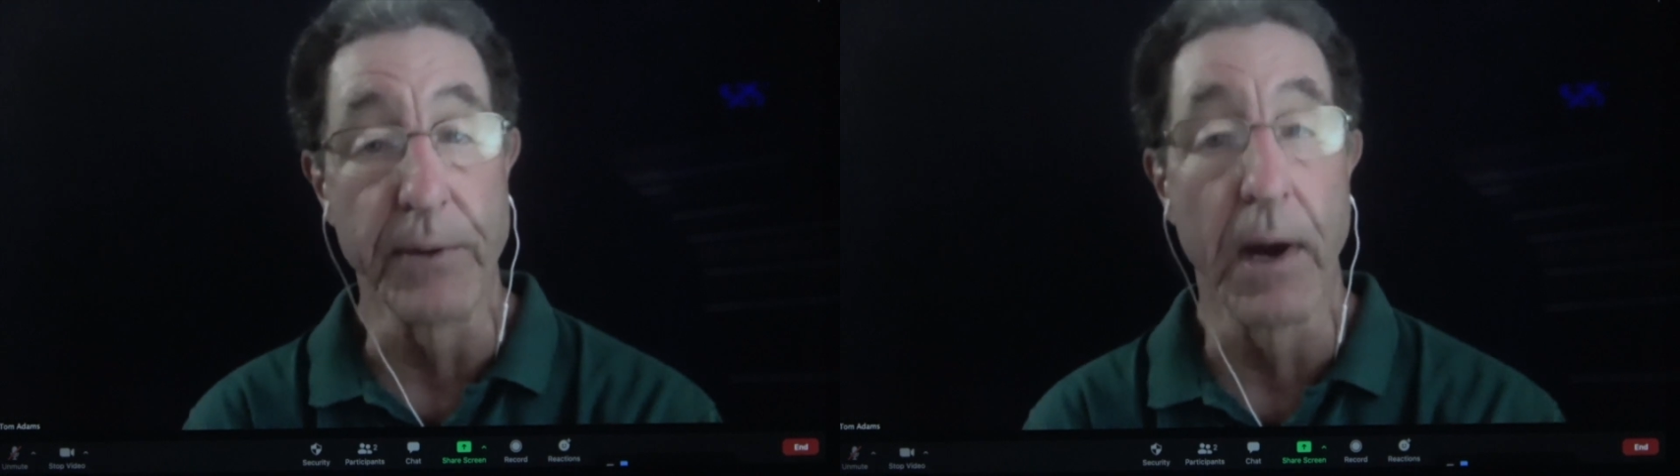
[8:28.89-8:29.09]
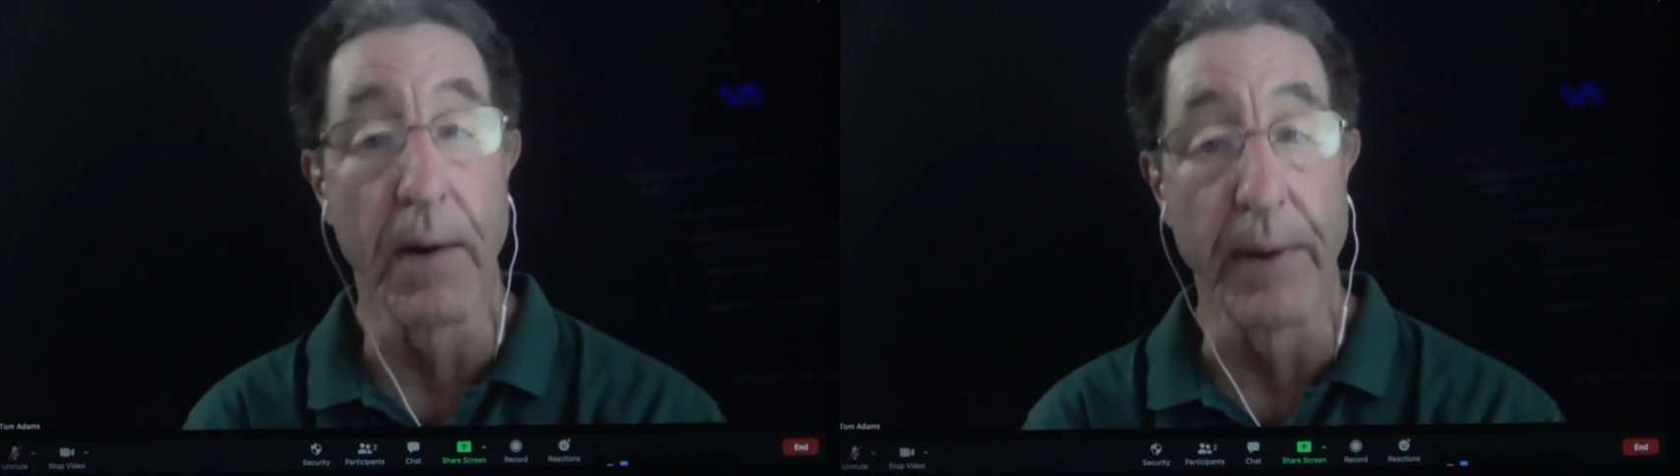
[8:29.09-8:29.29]

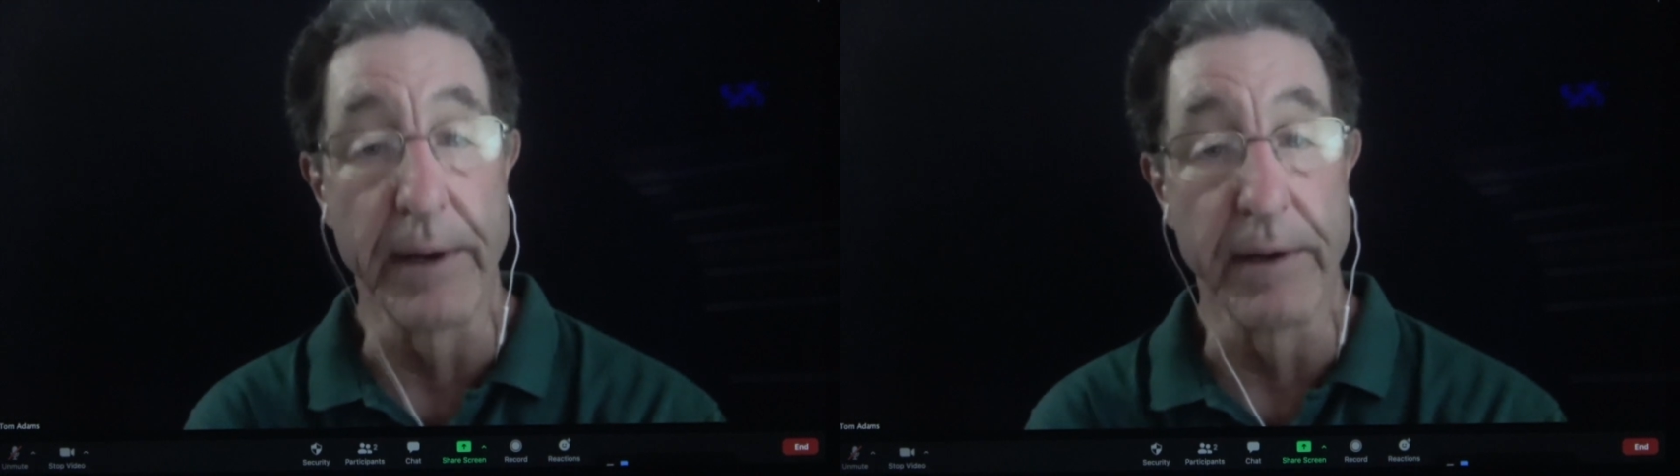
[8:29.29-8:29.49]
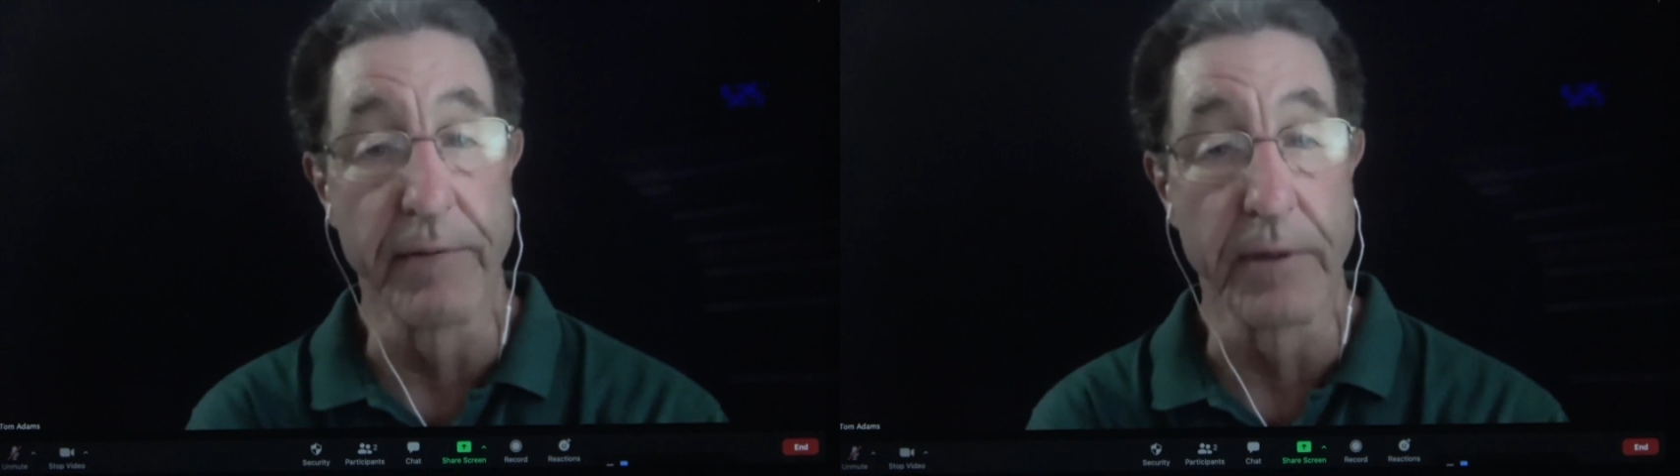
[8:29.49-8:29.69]
our
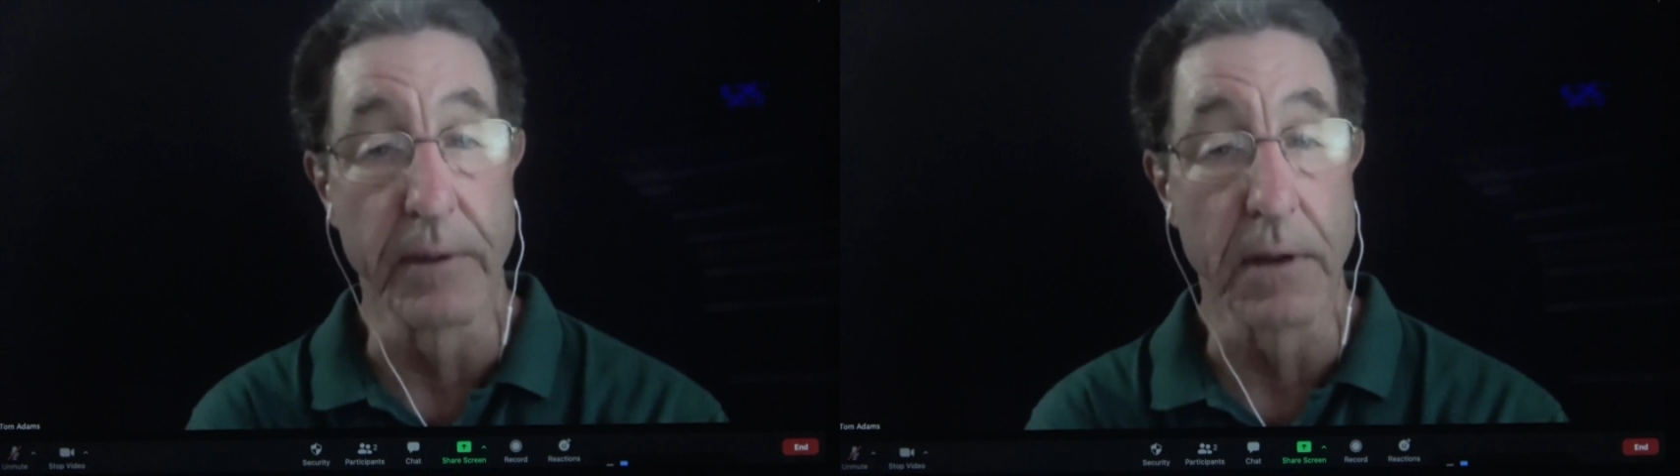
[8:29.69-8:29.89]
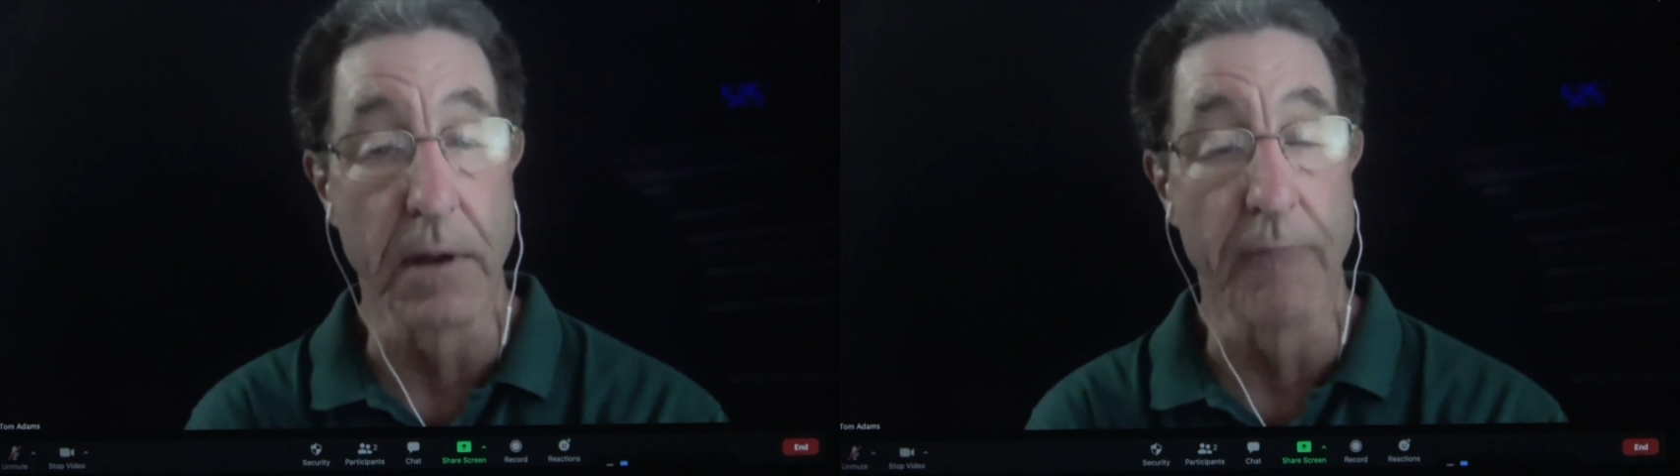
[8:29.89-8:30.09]
end of
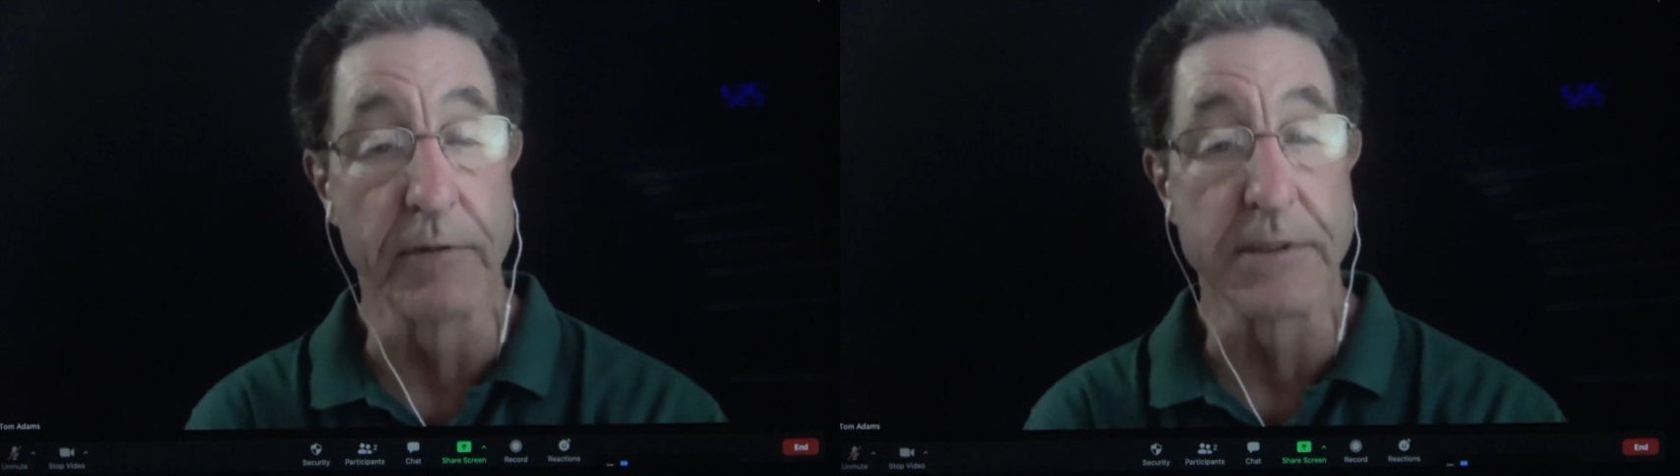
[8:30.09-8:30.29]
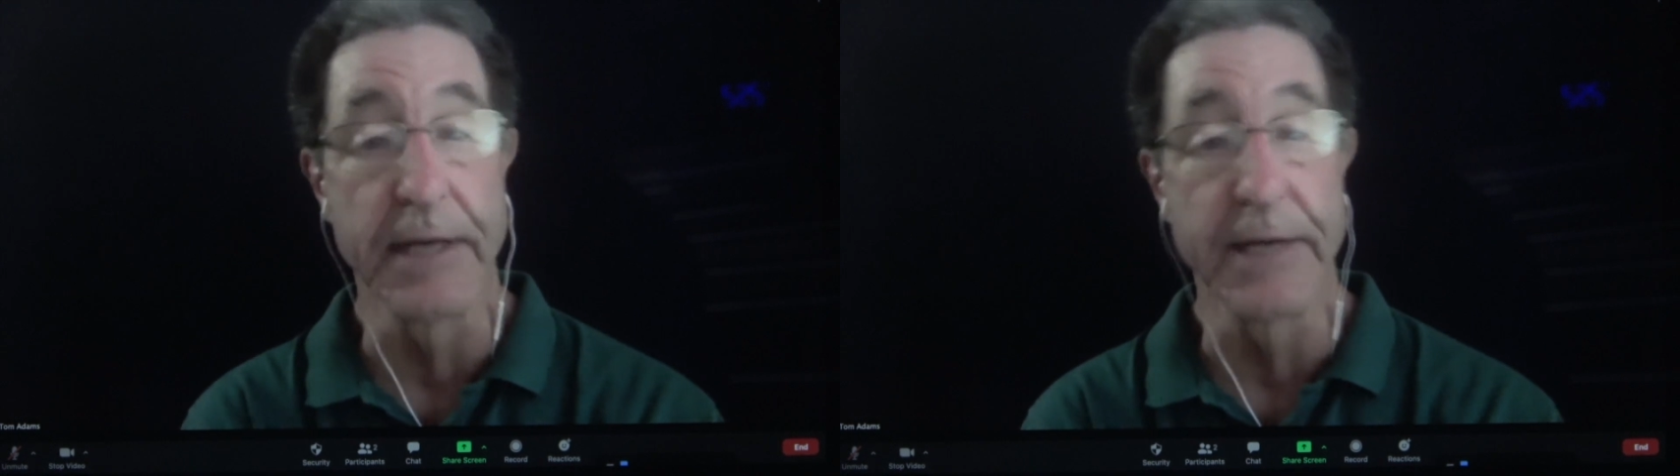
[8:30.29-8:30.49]
a
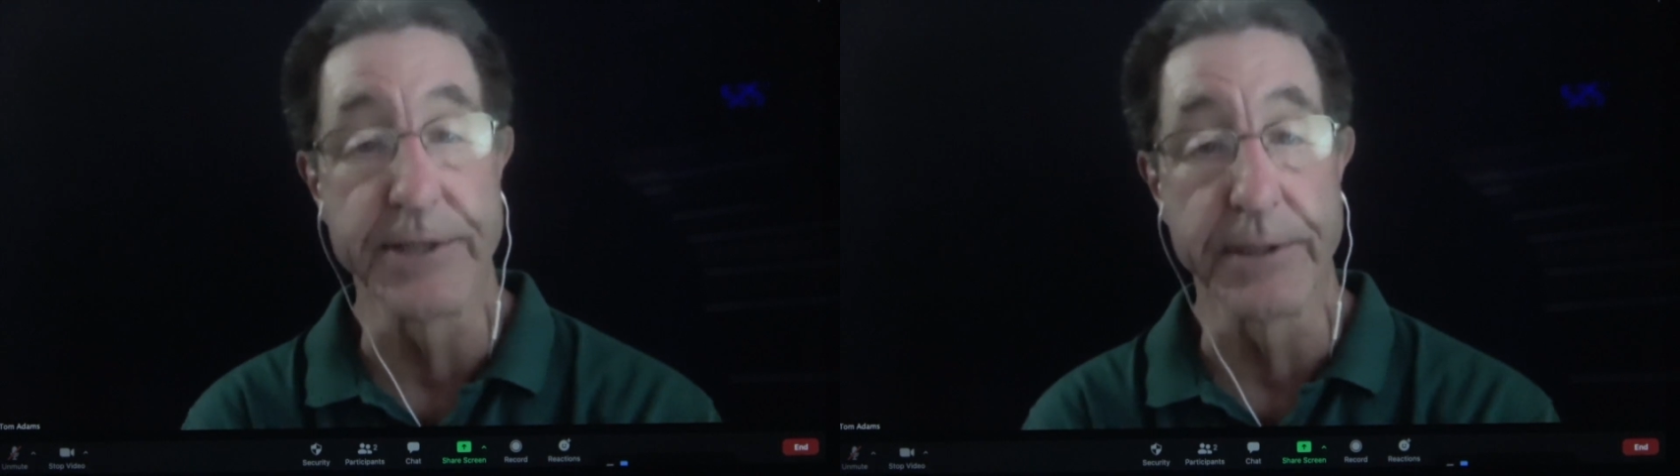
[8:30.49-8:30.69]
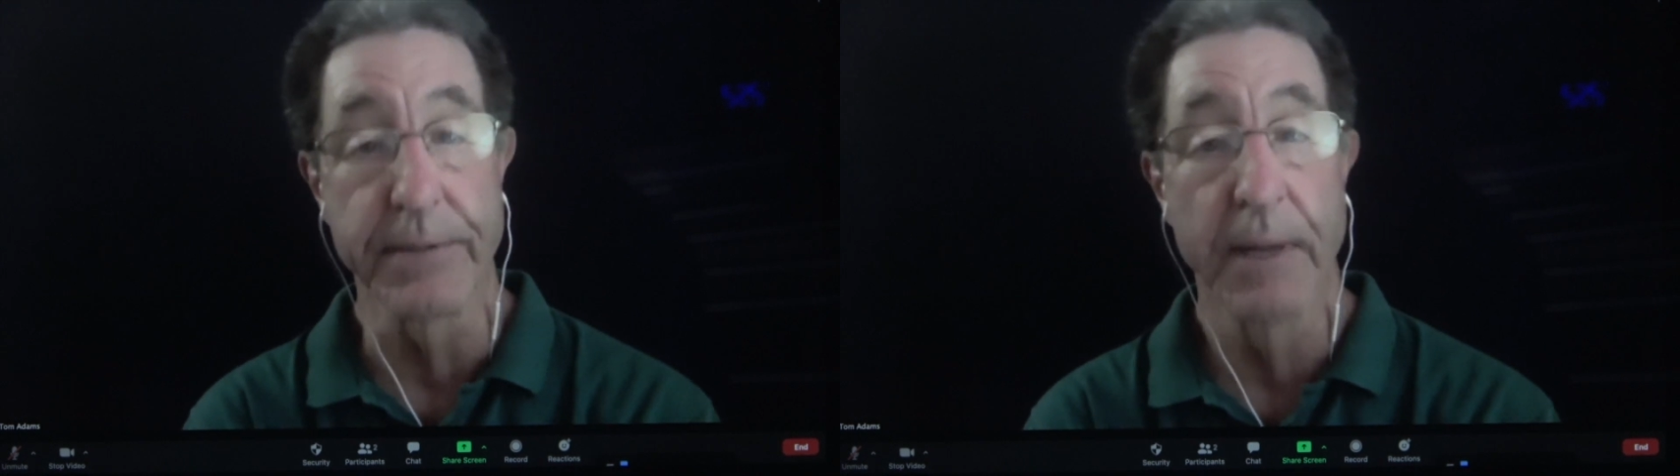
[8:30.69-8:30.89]
conversation.